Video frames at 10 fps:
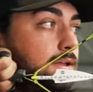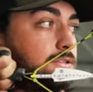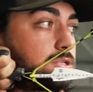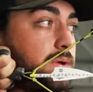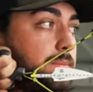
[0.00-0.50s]

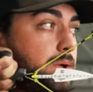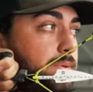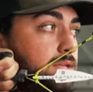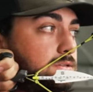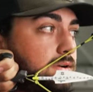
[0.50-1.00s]
So my
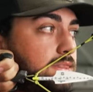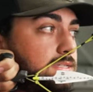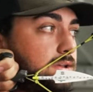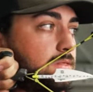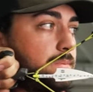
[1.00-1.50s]
pins are on the
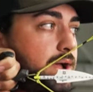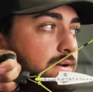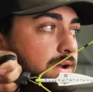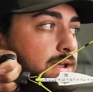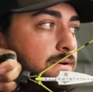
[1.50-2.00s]
center of the bag
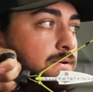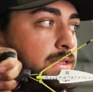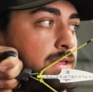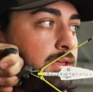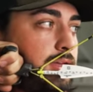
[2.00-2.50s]
right now,
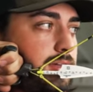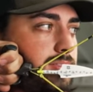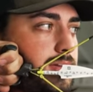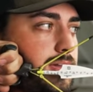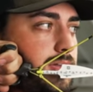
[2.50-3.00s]

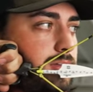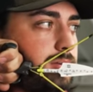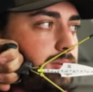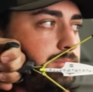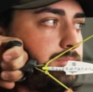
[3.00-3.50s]
and then I
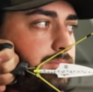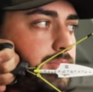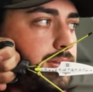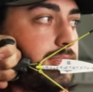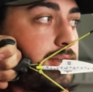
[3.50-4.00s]
anchor,
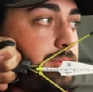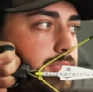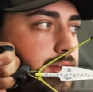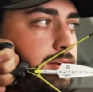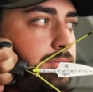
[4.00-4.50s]
and then I'm
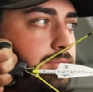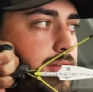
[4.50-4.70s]
there.